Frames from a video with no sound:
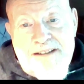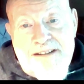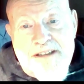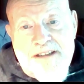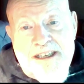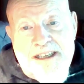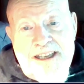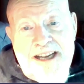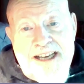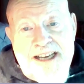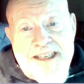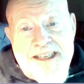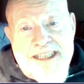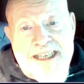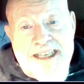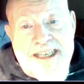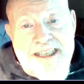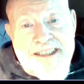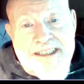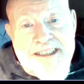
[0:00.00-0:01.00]
not
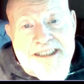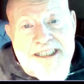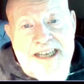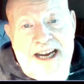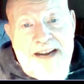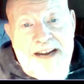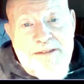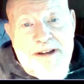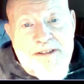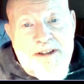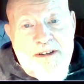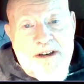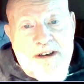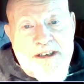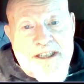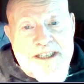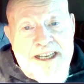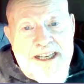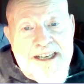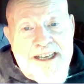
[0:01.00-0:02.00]
realizing at the time, of
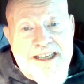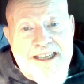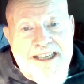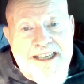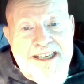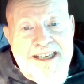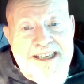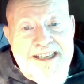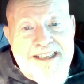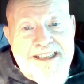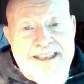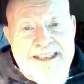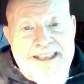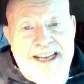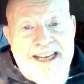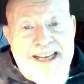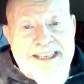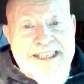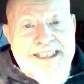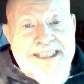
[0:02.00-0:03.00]
course, that
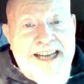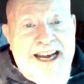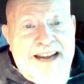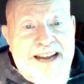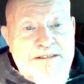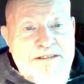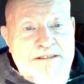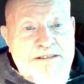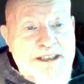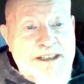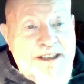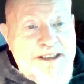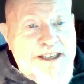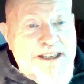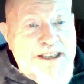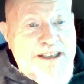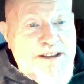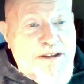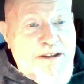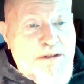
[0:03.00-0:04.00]
that's not
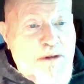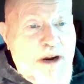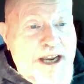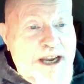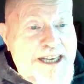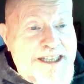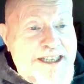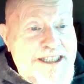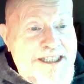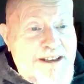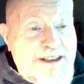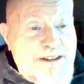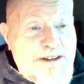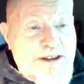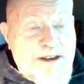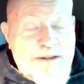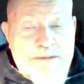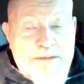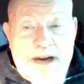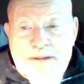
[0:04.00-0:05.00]
really the way to
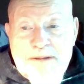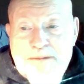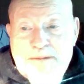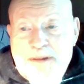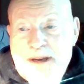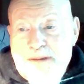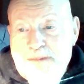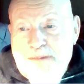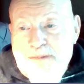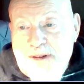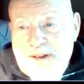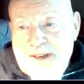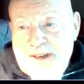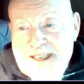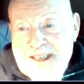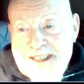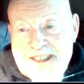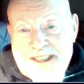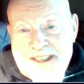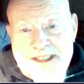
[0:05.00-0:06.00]
learn about
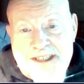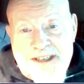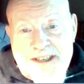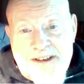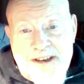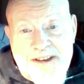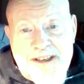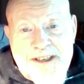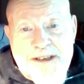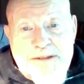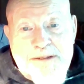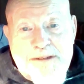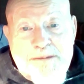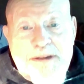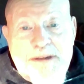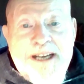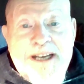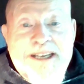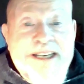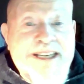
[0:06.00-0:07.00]
people
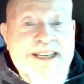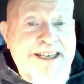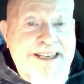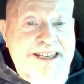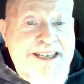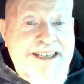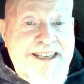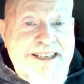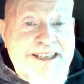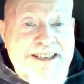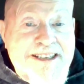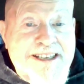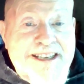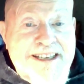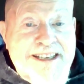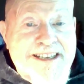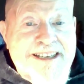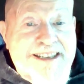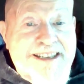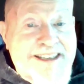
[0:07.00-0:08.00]
necessarily, but
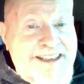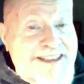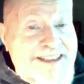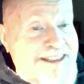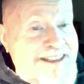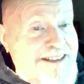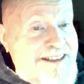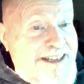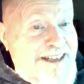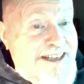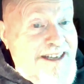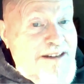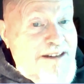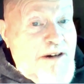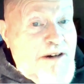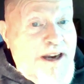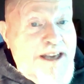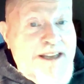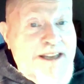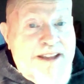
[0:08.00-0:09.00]

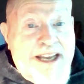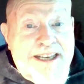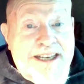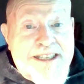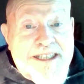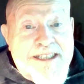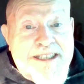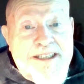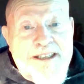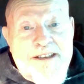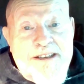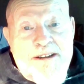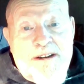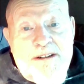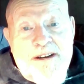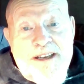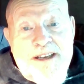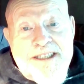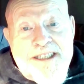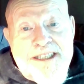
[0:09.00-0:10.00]
anyway, that's, you
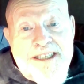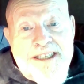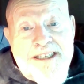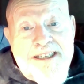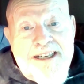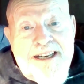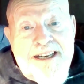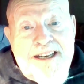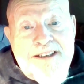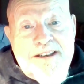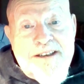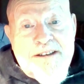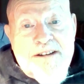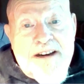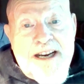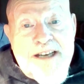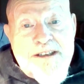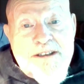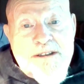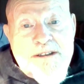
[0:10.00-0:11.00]
know, as an
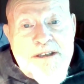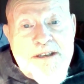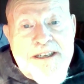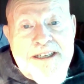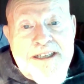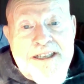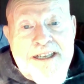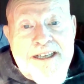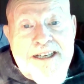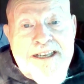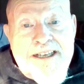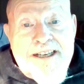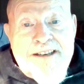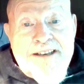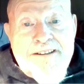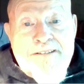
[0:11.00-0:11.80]
undergraduate,